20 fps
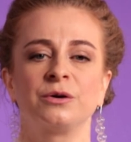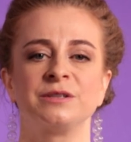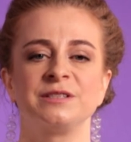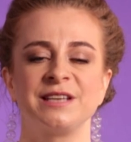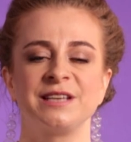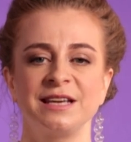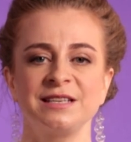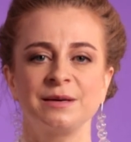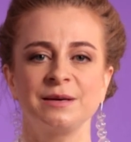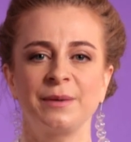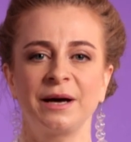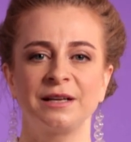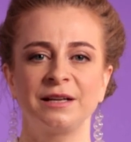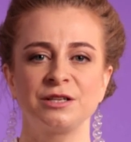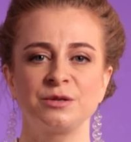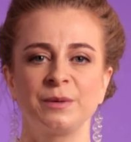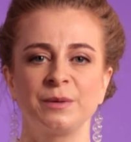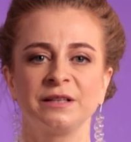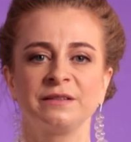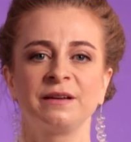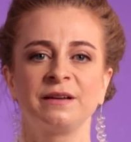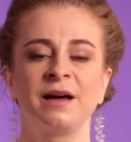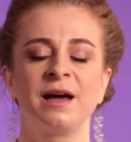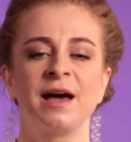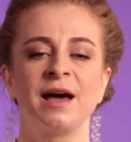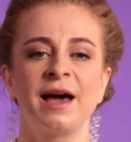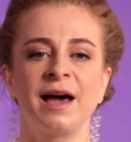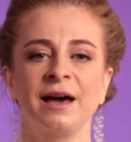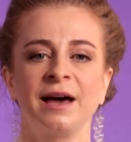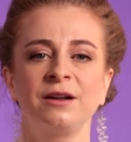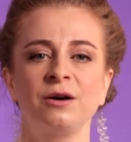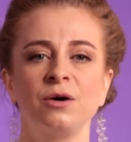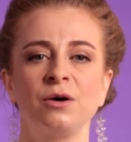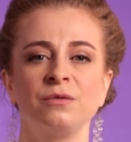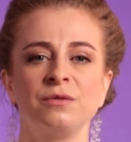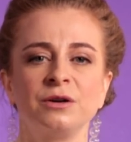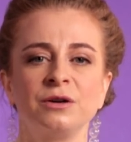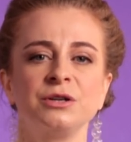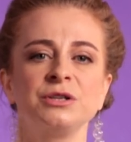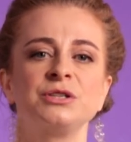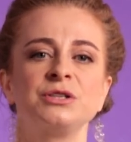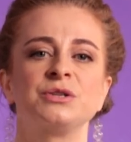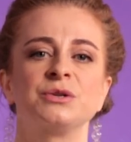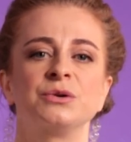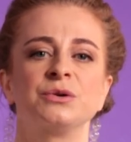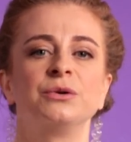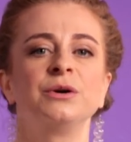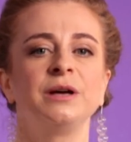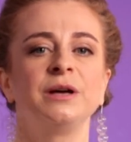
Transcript: on data management, head over to